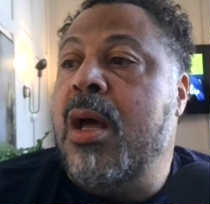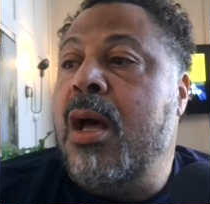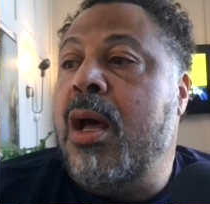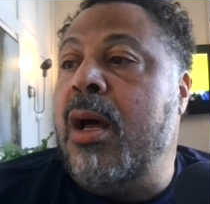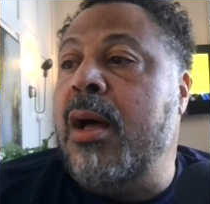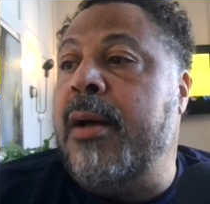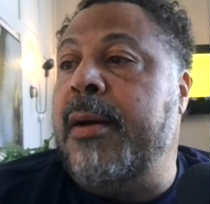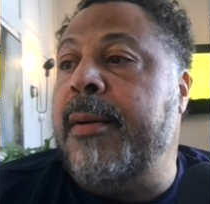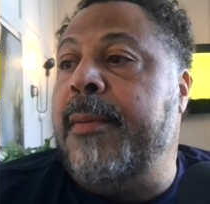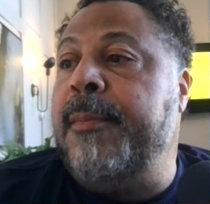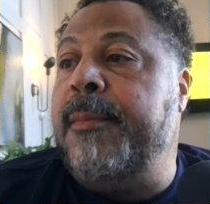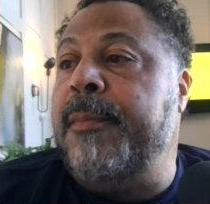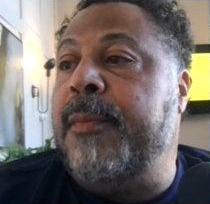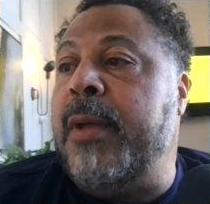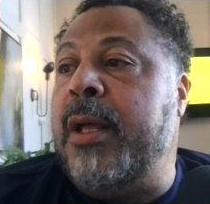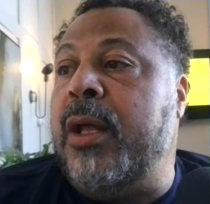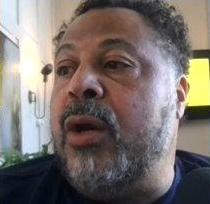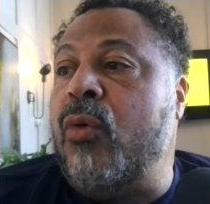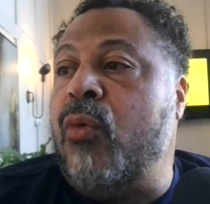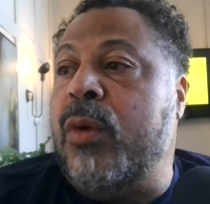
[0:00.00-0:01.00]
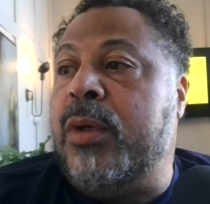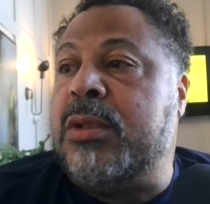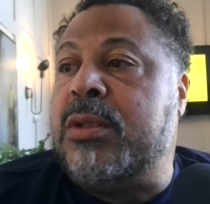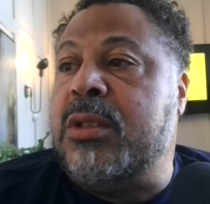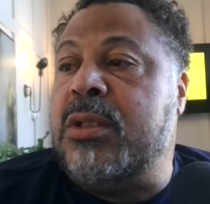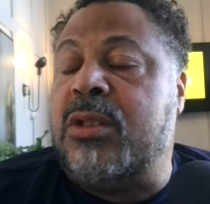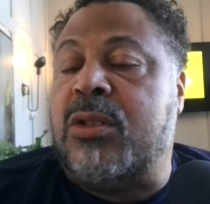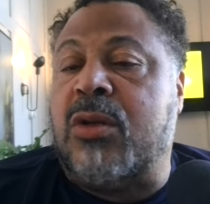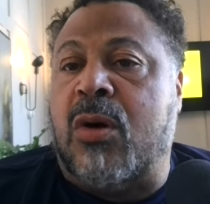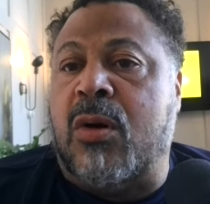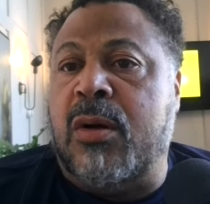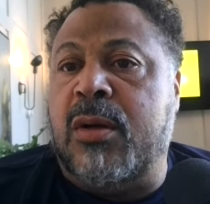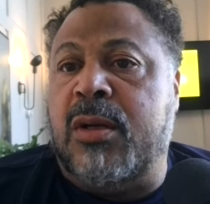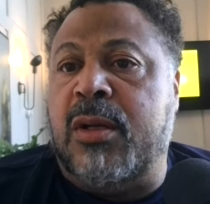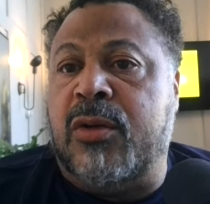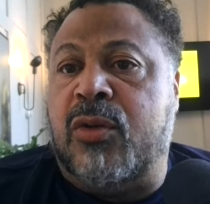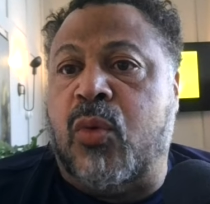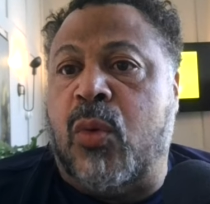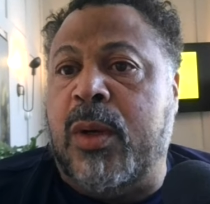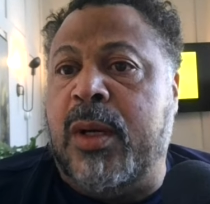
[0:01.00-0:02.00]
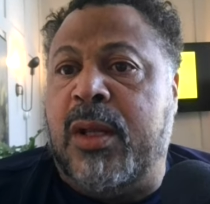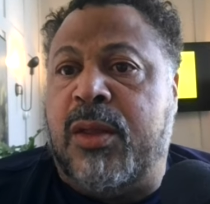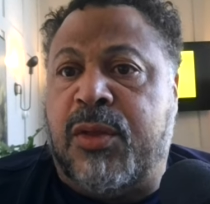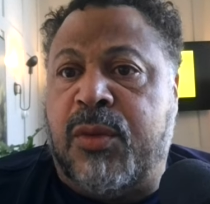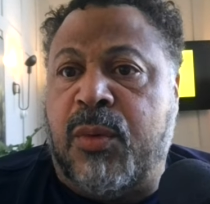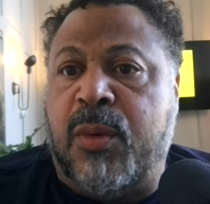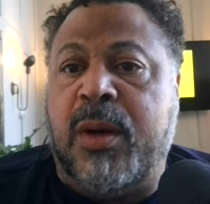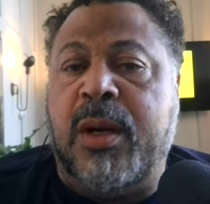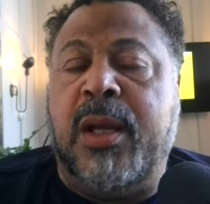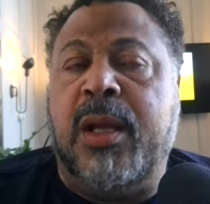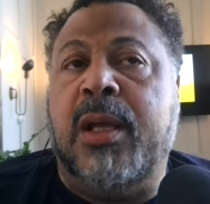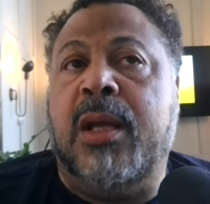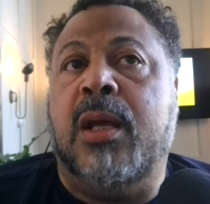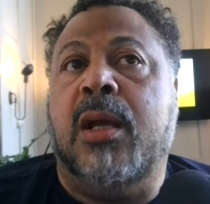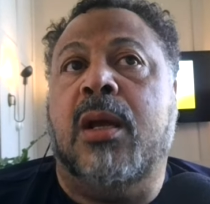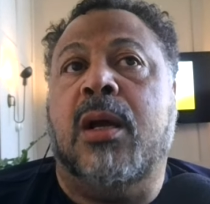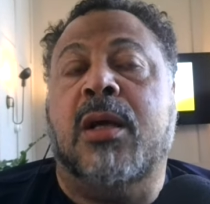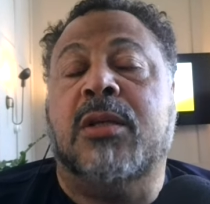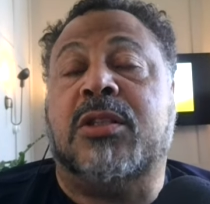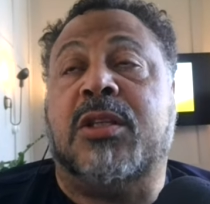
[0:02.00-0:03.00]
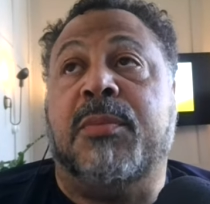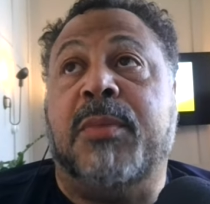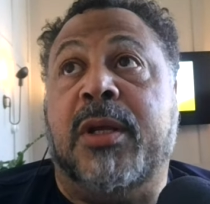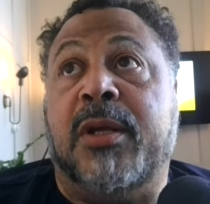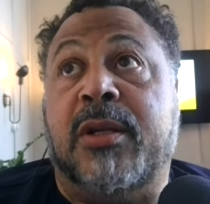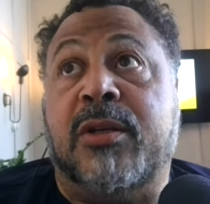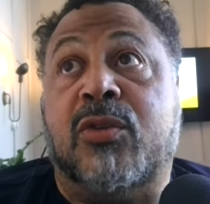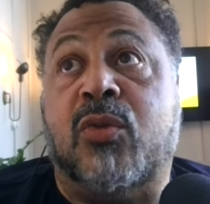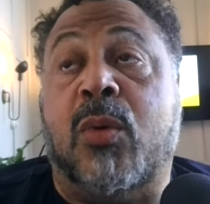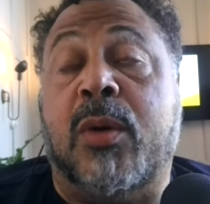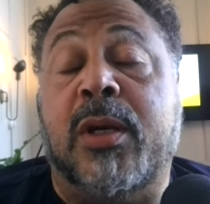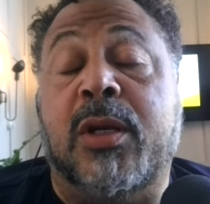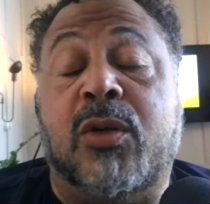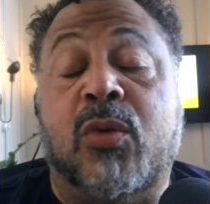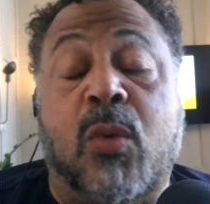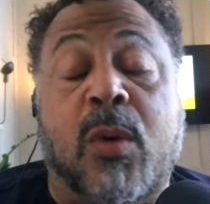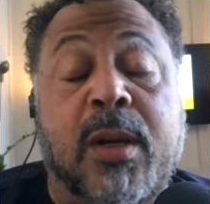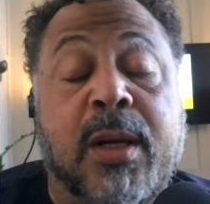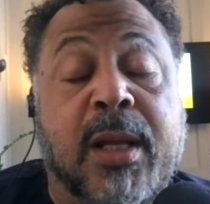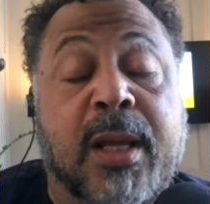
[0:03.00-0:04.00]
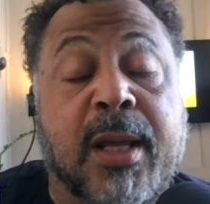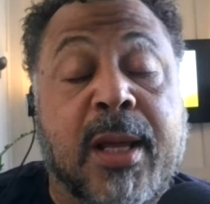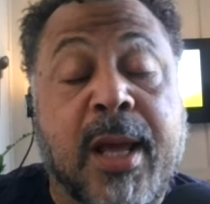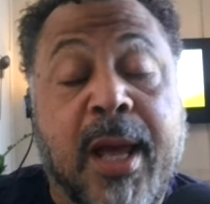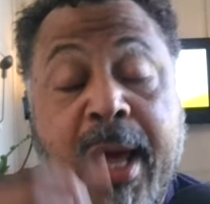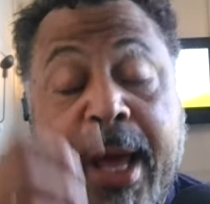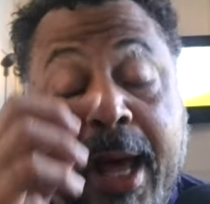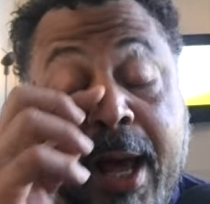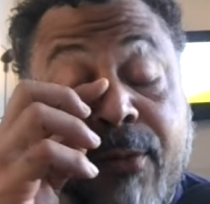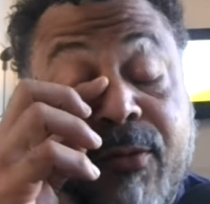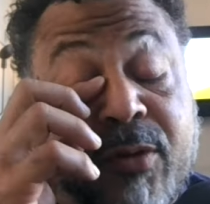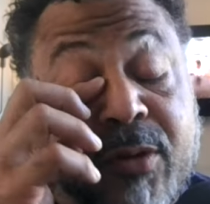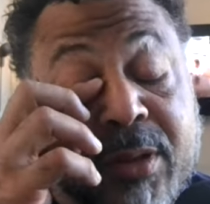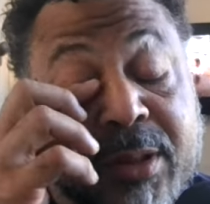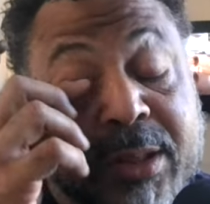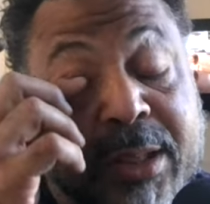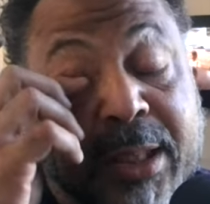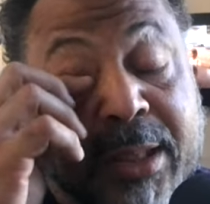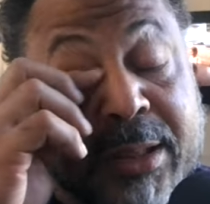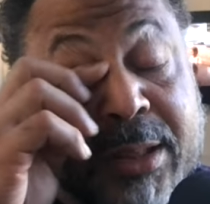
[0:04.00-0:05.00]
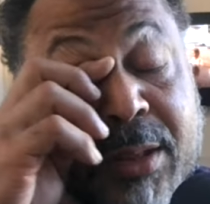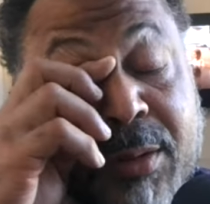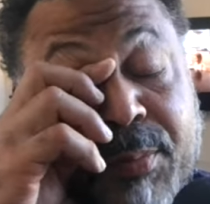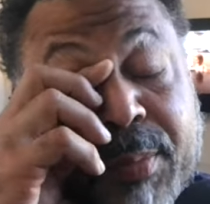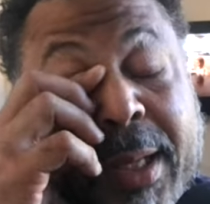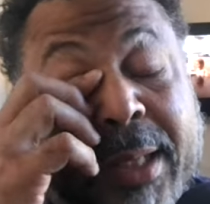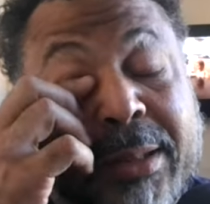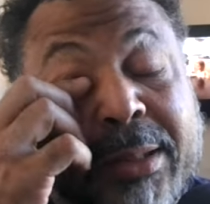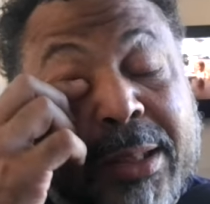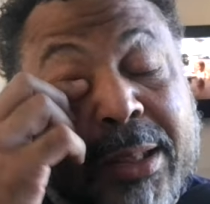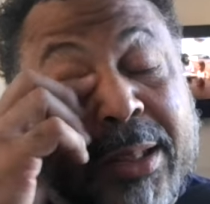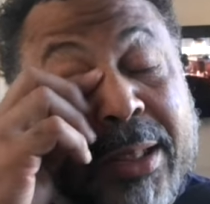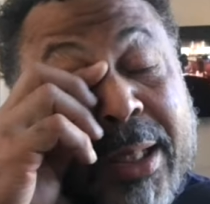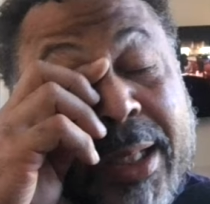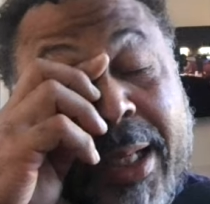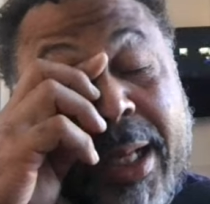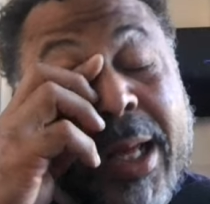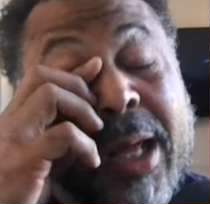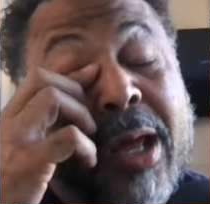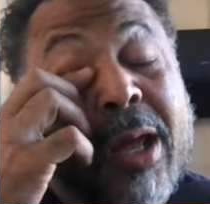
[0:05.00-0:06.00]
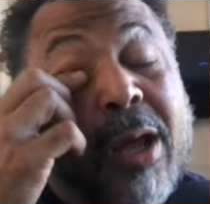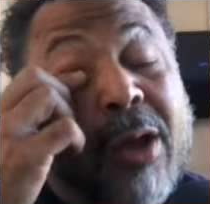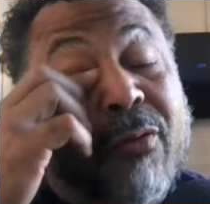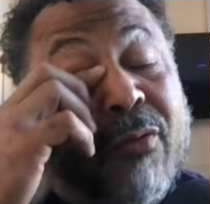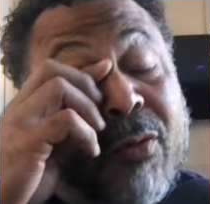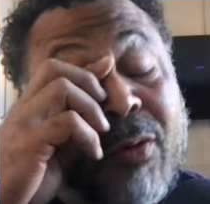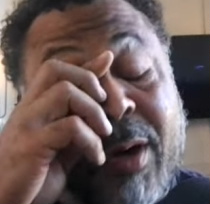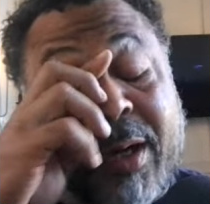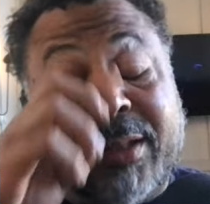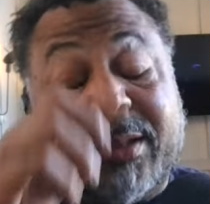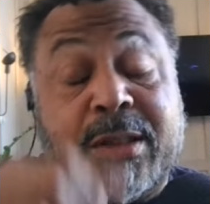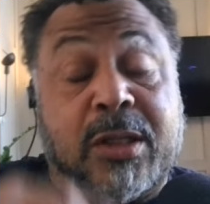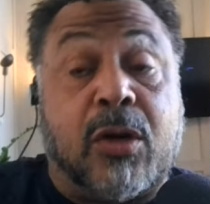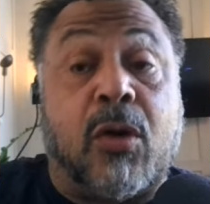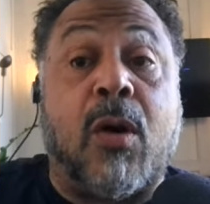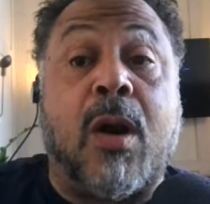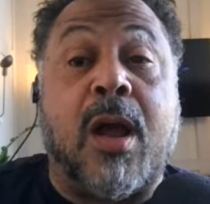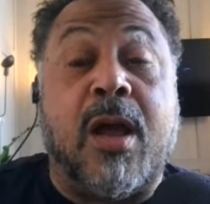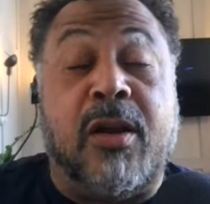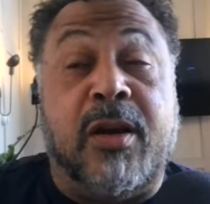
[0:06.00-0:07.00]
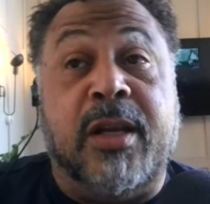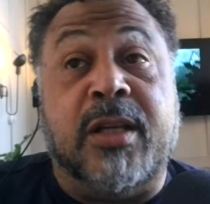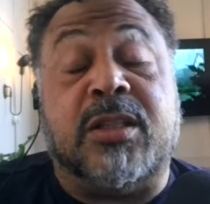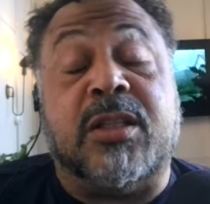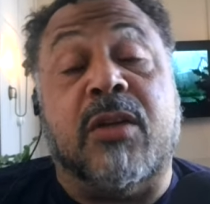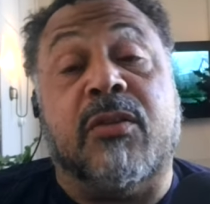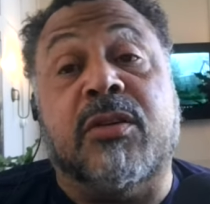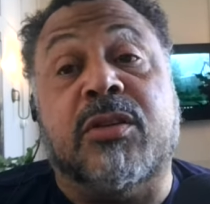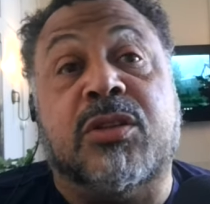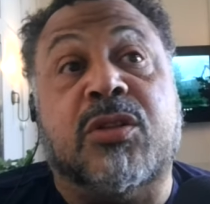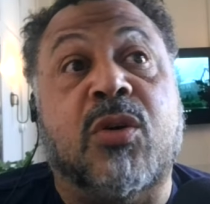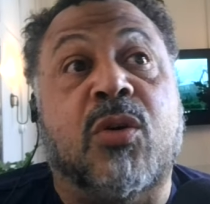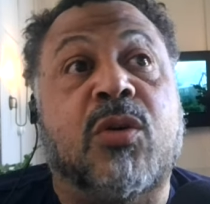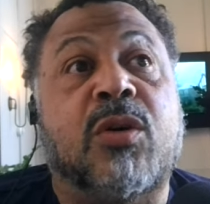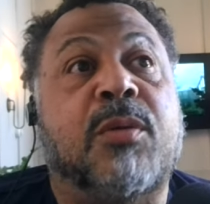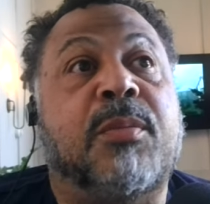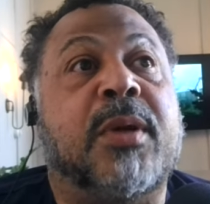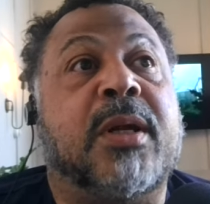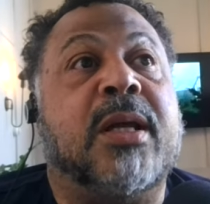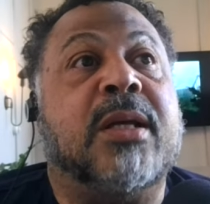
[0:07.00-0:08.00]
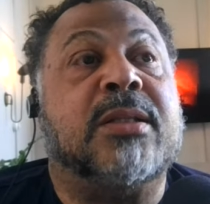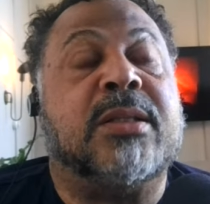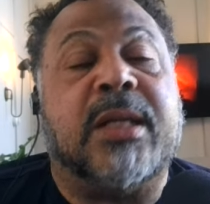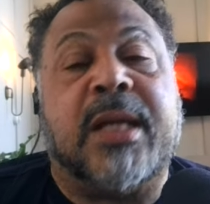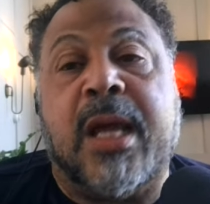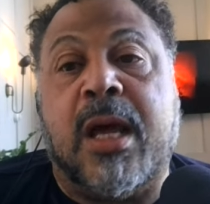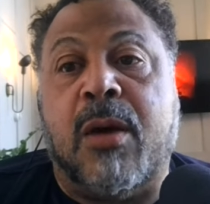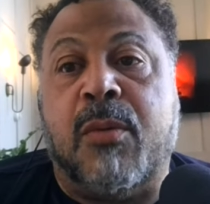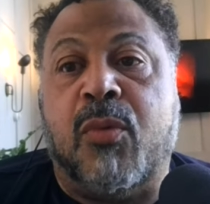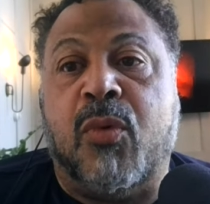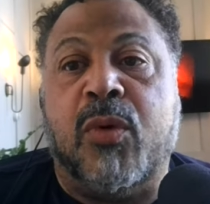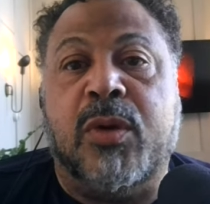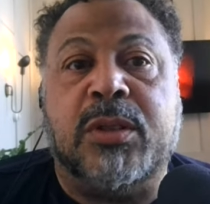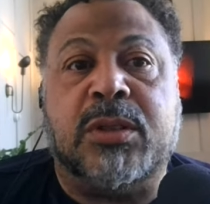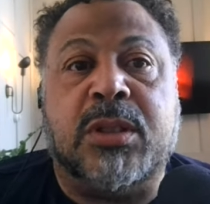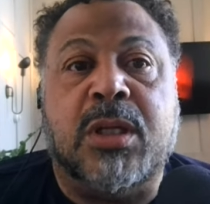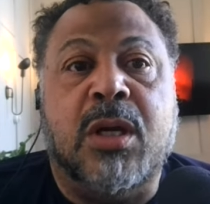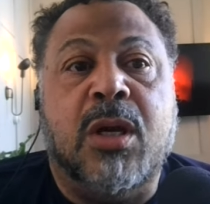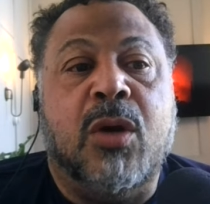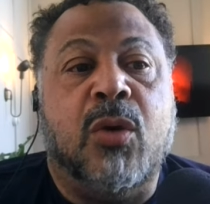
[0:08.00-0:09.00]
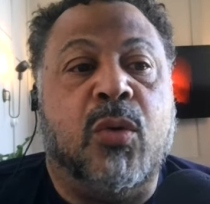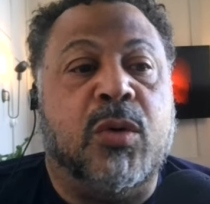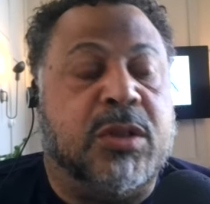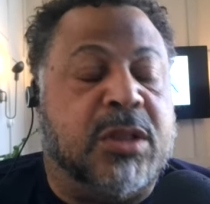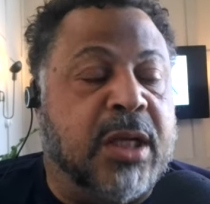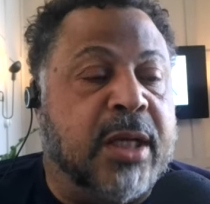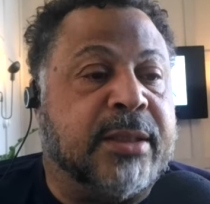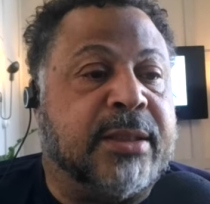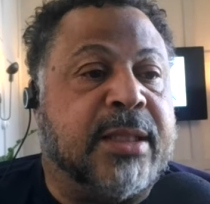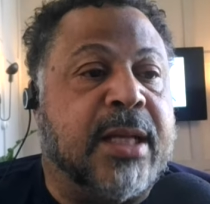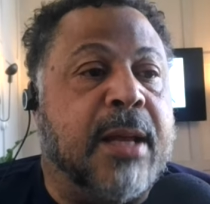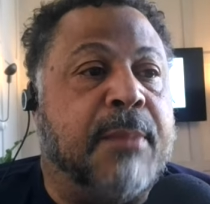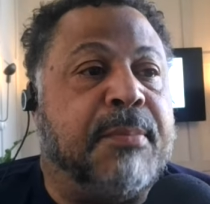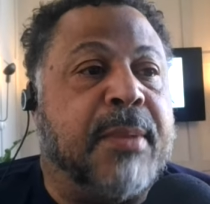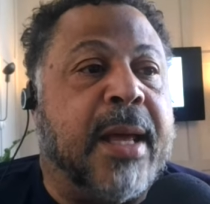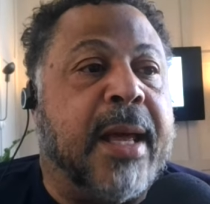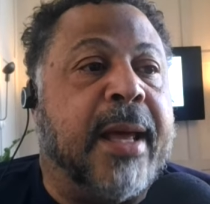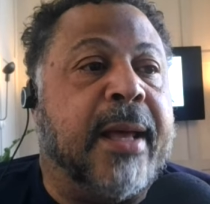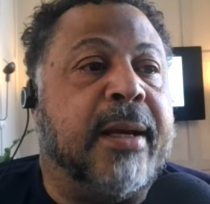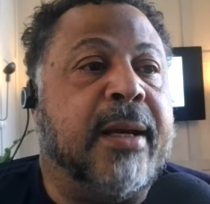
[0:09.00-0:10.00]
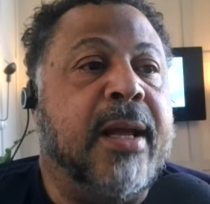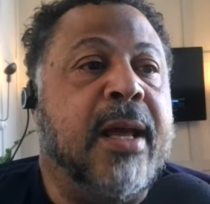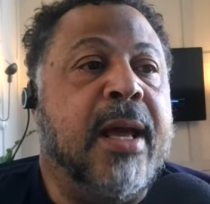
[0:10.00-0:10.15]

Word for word: Um, it originally started in 23, excuse me, in 2020 after the season, basically for us to cry on each other's shoulder because the Cowboys were just that bad.